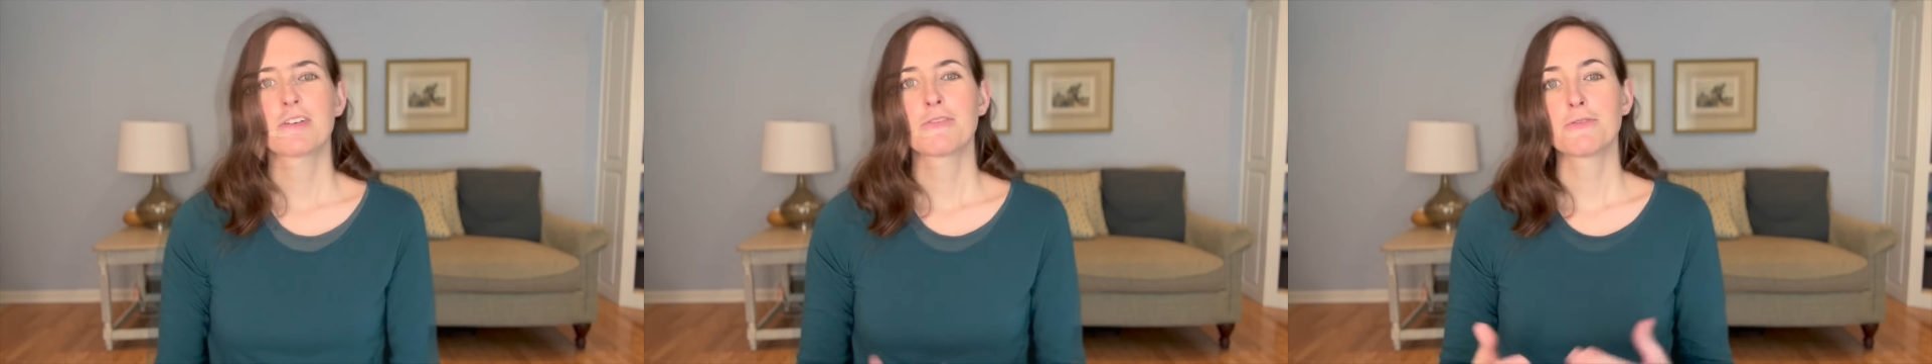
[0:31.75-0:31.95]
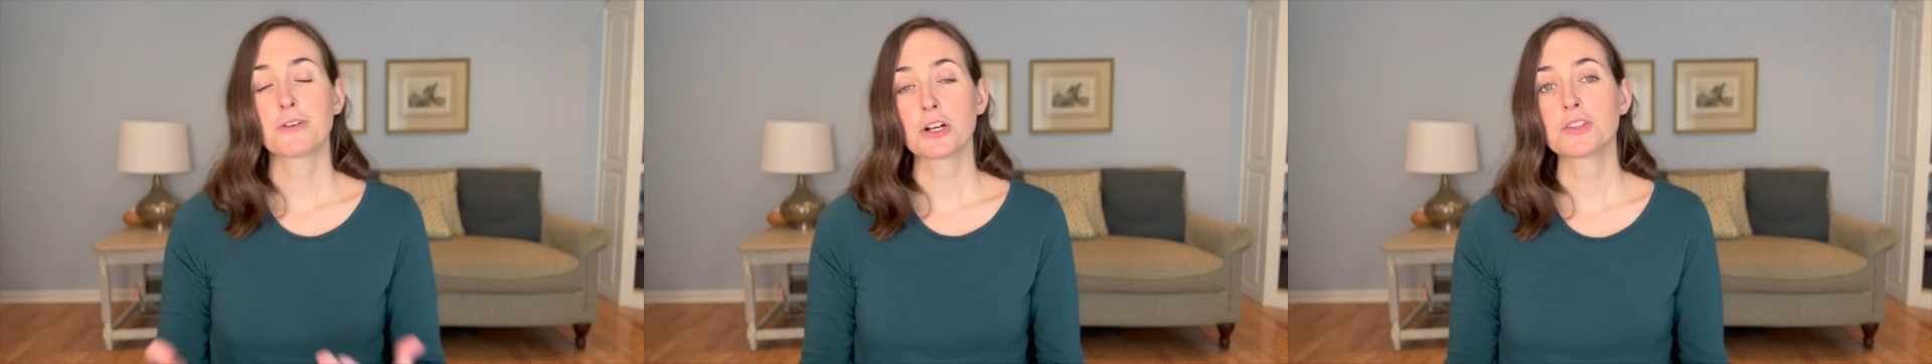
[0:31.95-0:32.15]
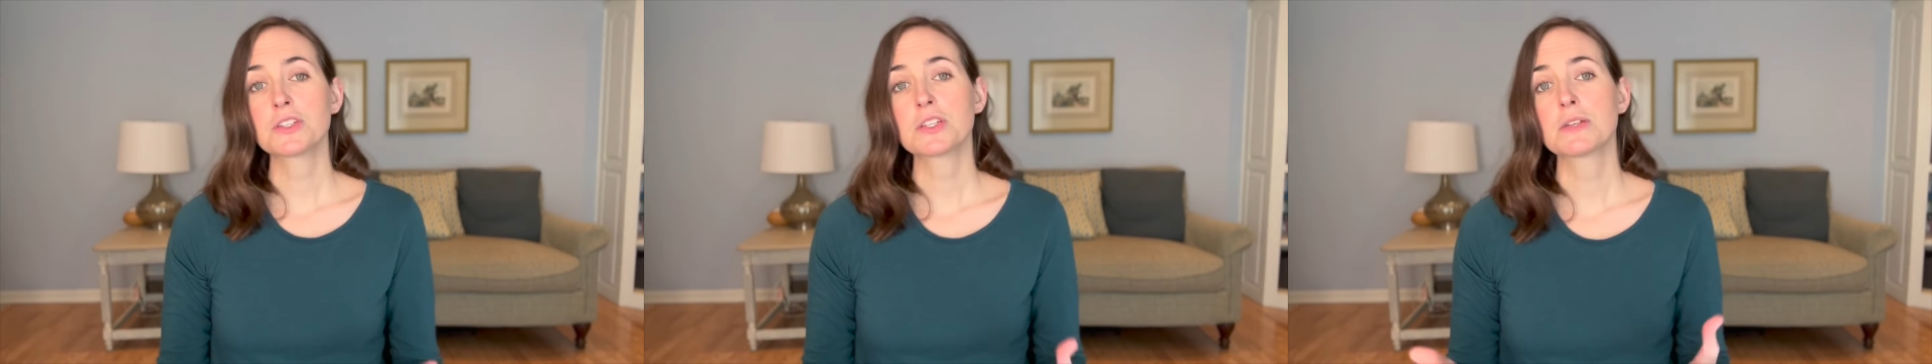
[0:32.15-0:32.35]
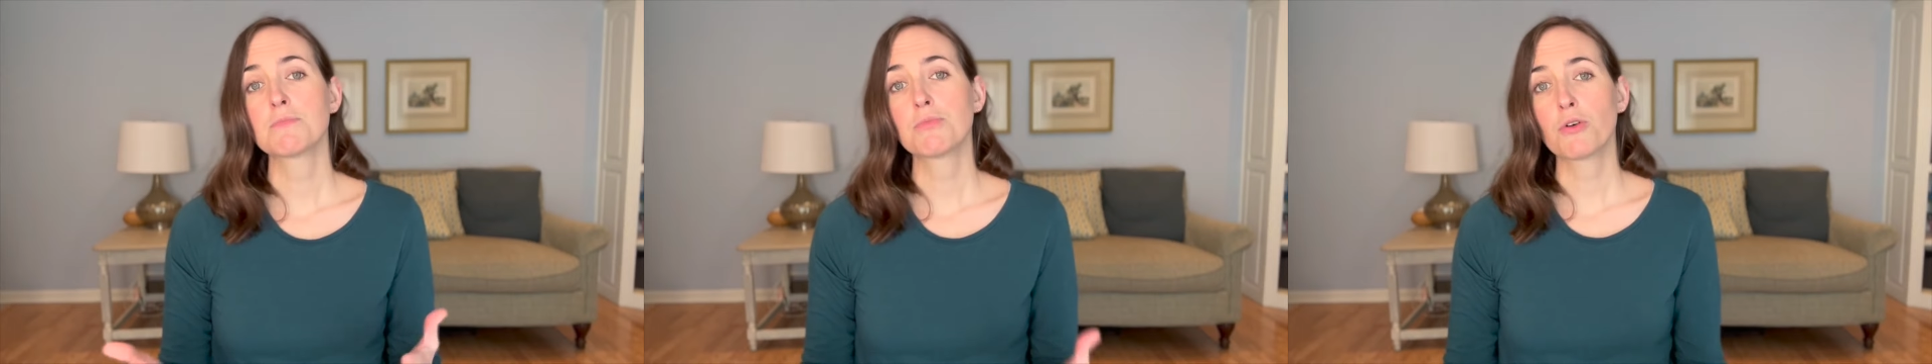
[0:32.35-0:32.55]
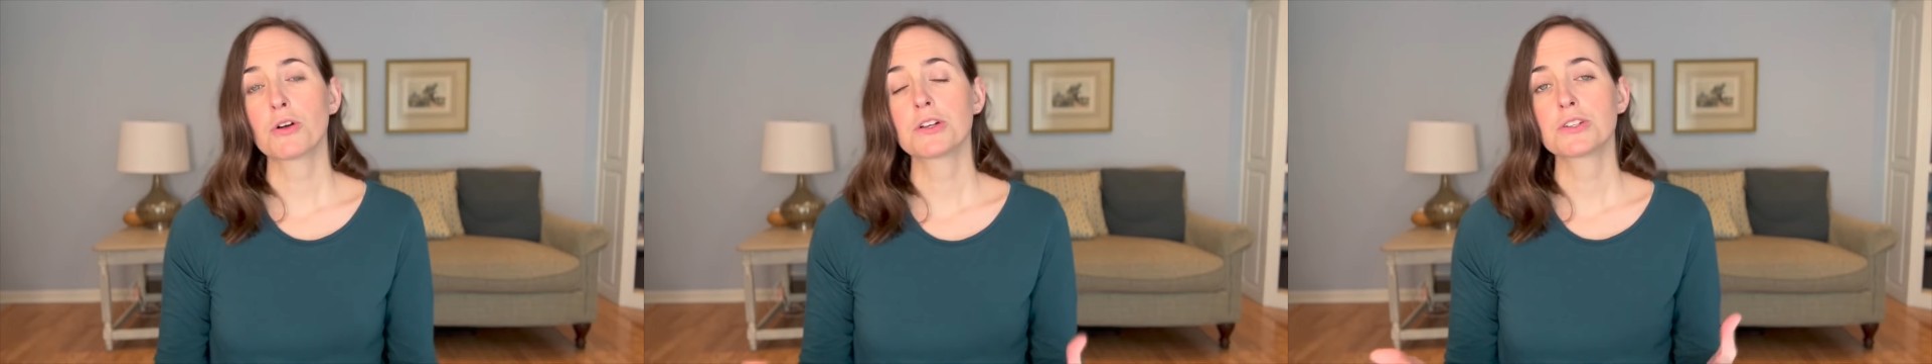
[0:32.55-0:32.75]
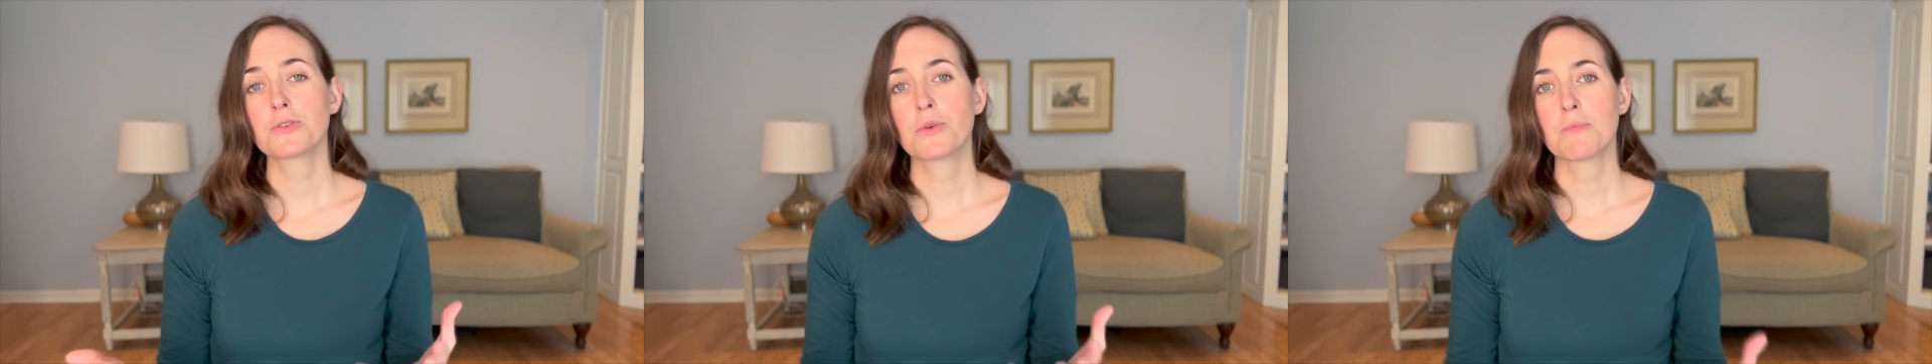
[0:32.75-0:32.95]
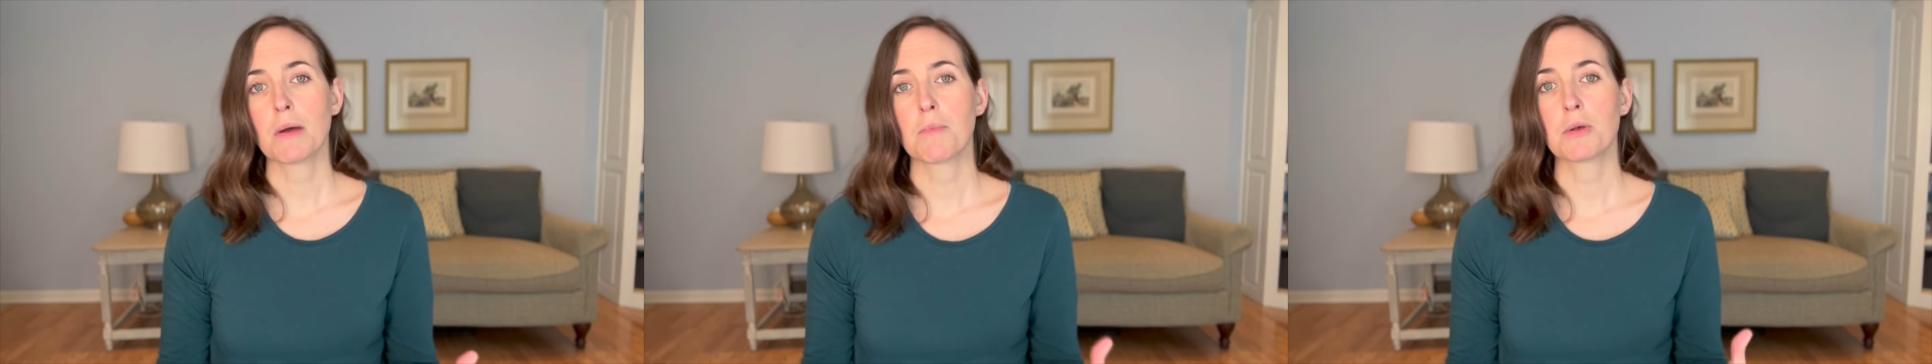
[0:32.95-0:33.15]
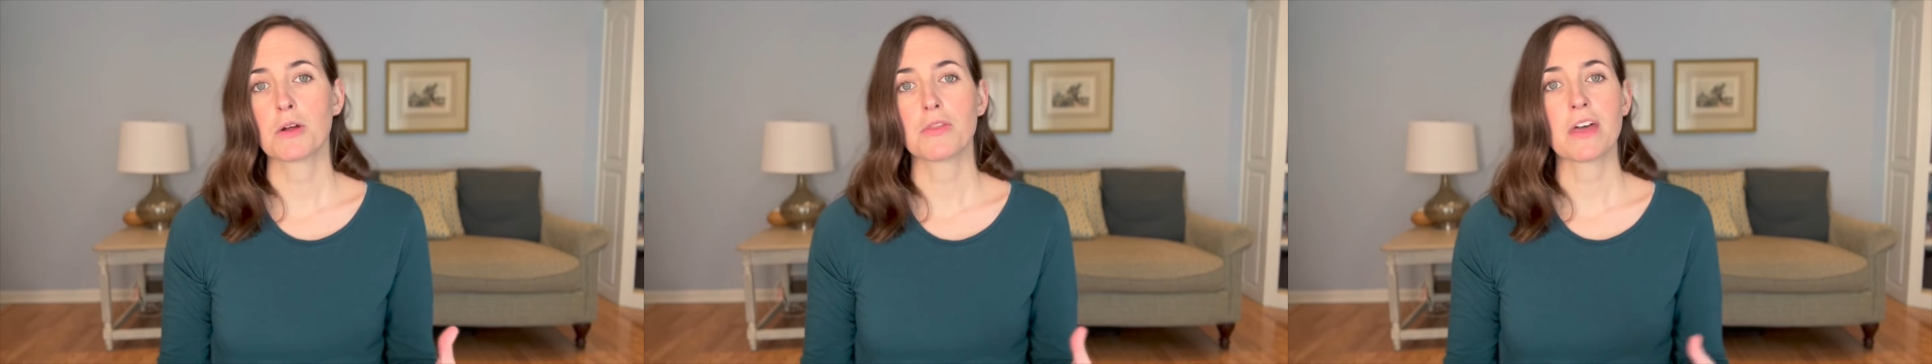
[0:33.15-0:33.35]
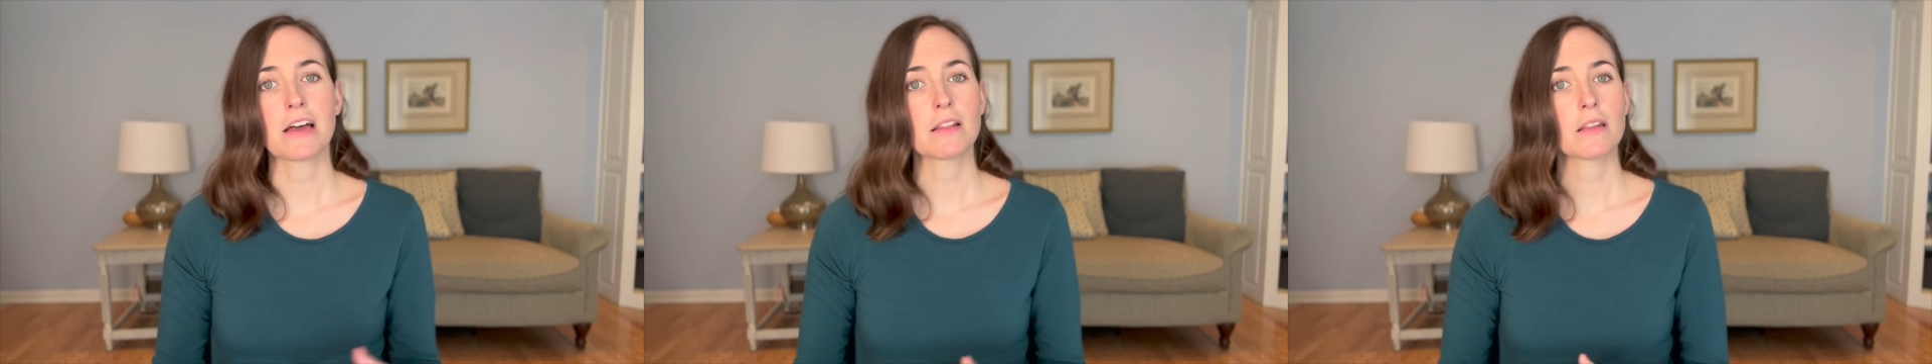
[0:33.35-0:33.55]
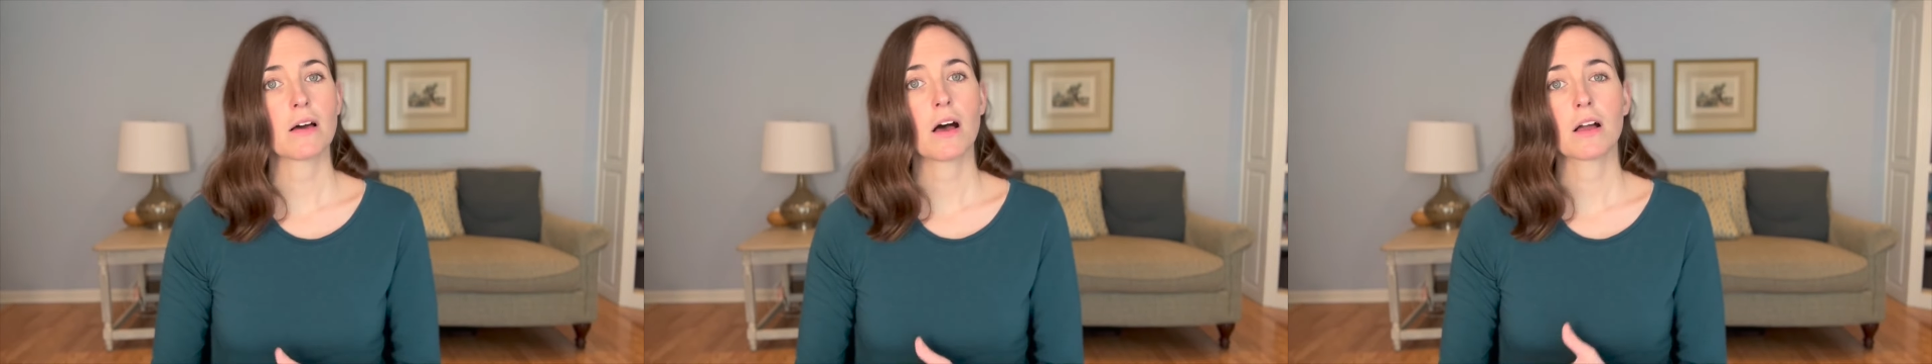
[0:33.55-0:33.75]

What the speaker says: First, it's important to remember that